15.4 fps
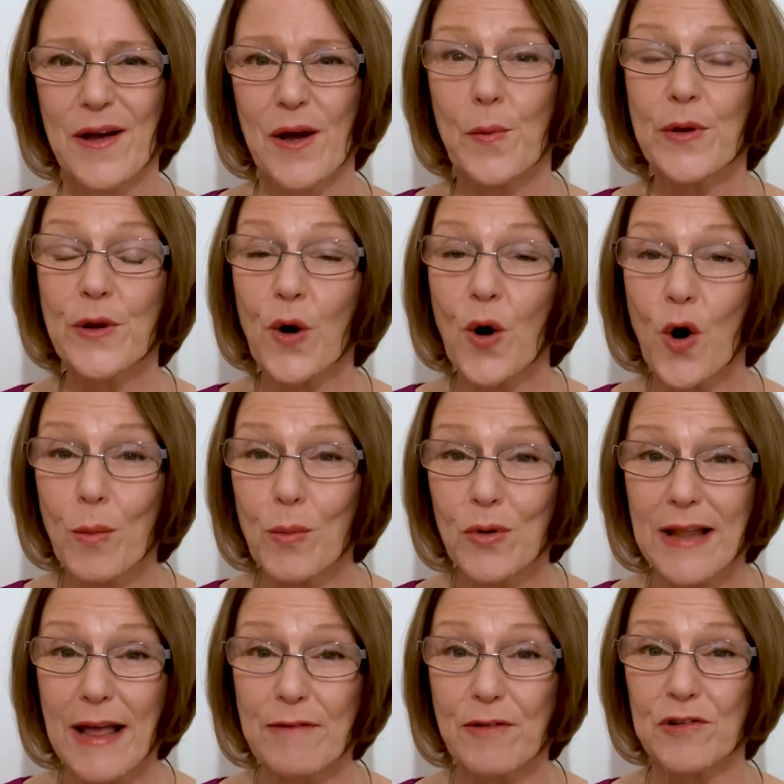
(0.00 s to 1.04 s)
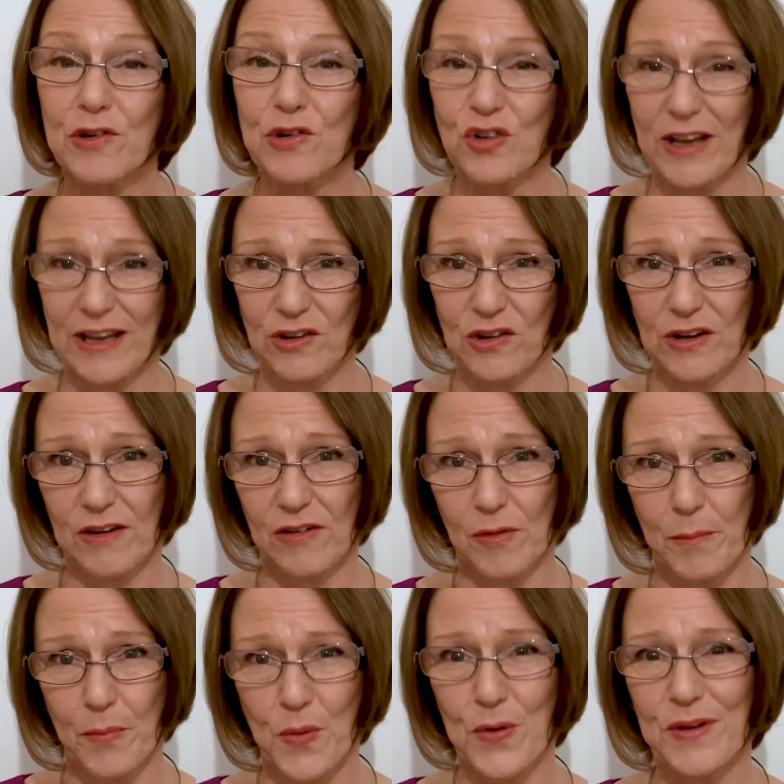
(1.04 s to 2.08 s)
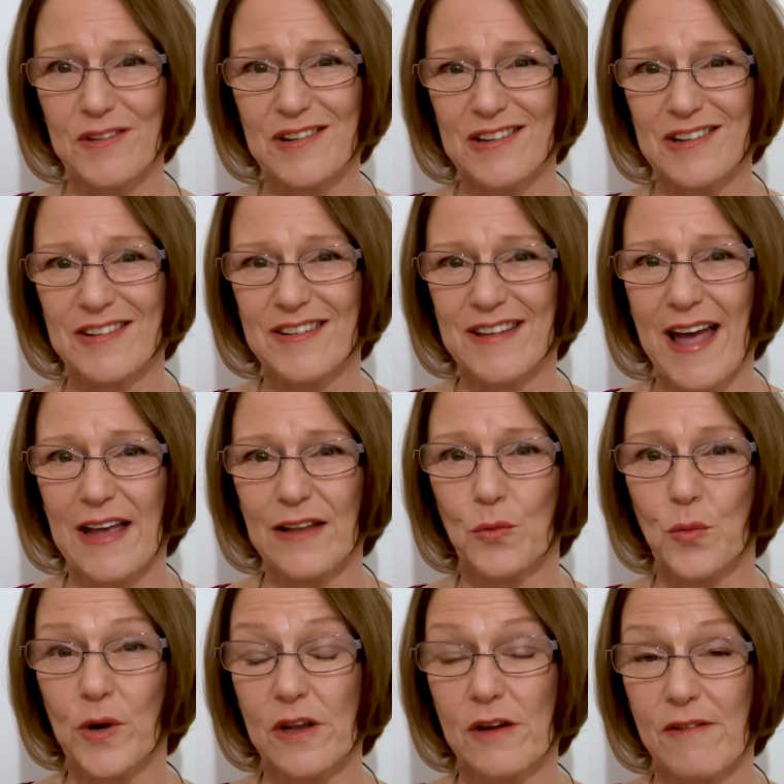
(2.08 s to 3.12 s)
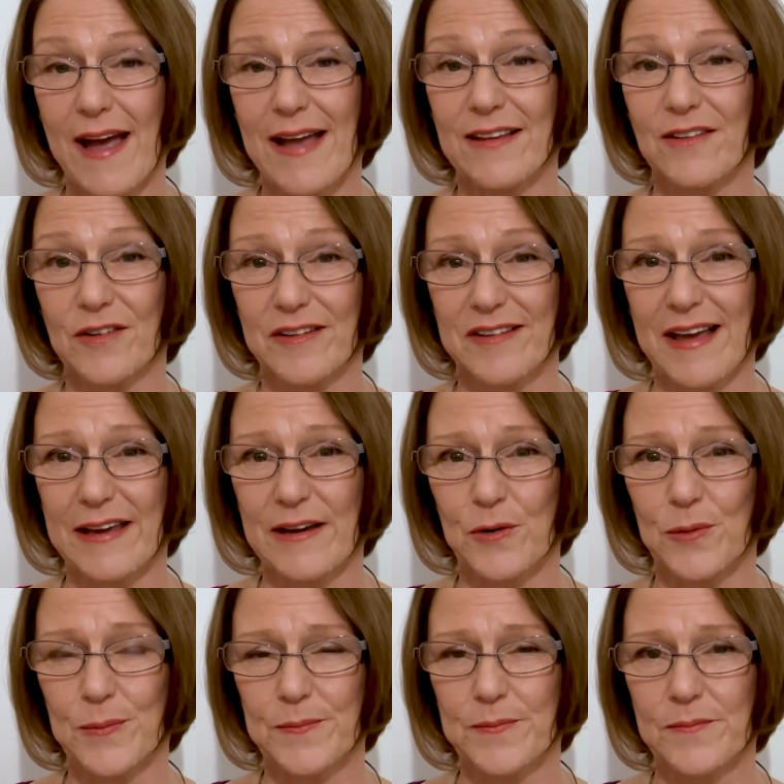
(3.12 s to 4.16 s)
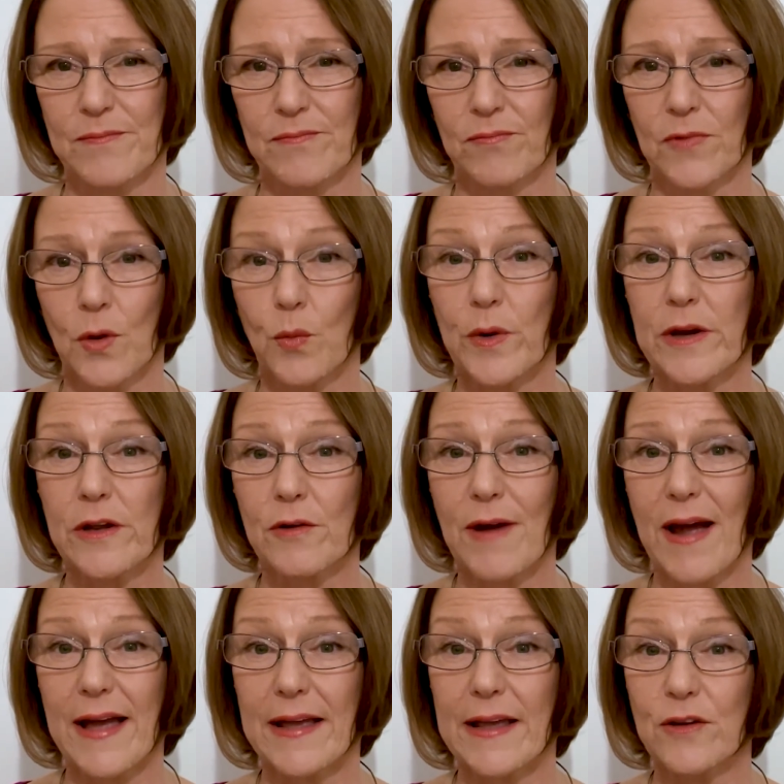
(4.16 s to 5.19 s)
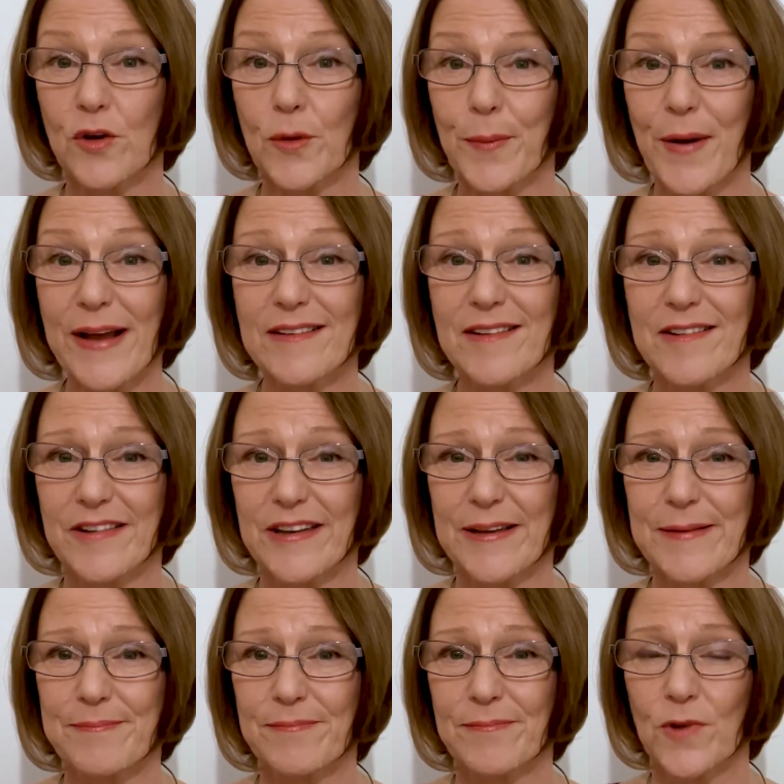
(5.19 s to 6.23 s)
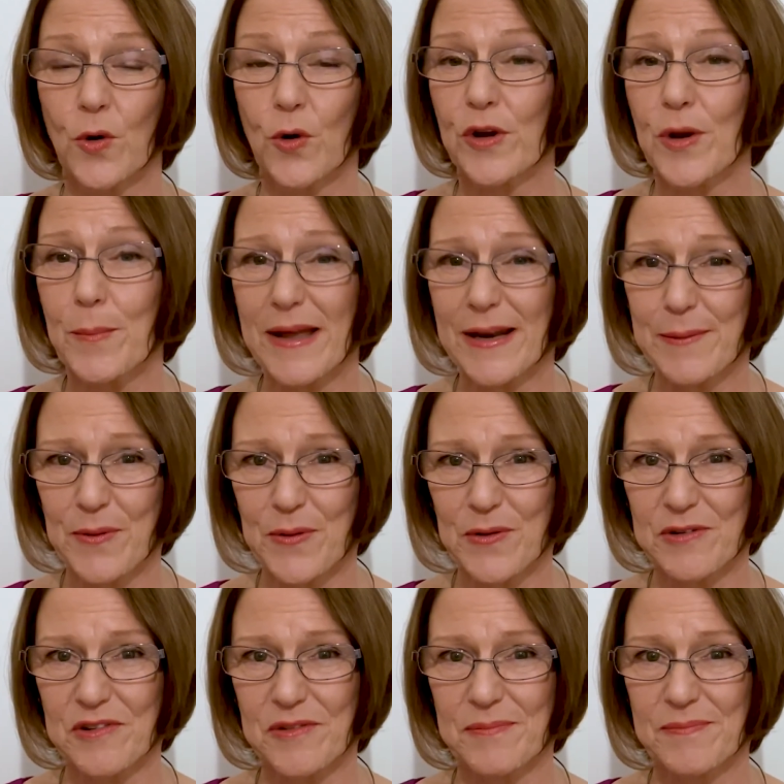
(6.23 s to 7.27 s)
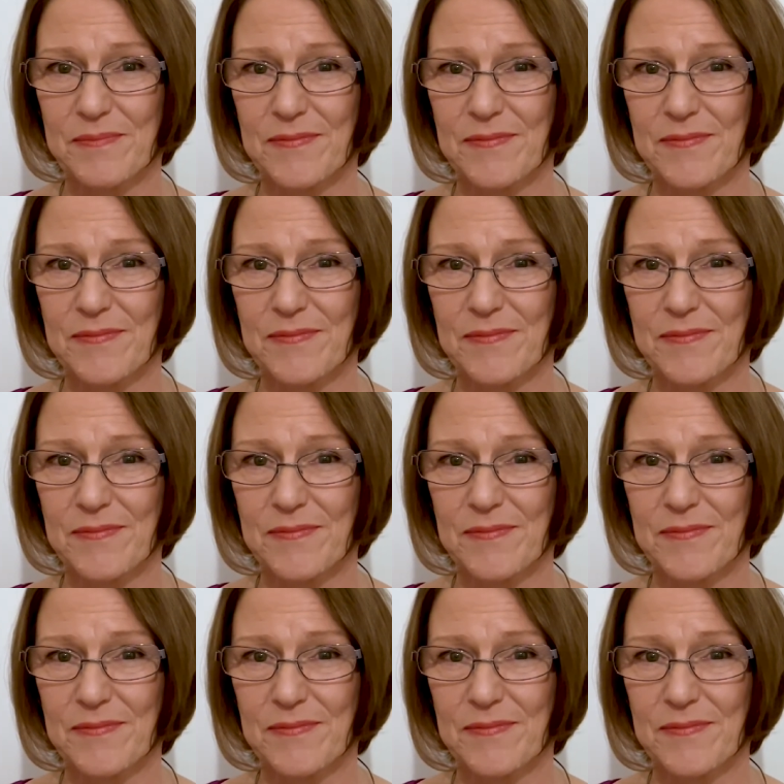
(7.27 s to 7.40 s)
When your hormone levels are changing, it's important to understand where you're at in your cycle, where you're at in your pregnancy or your menopause.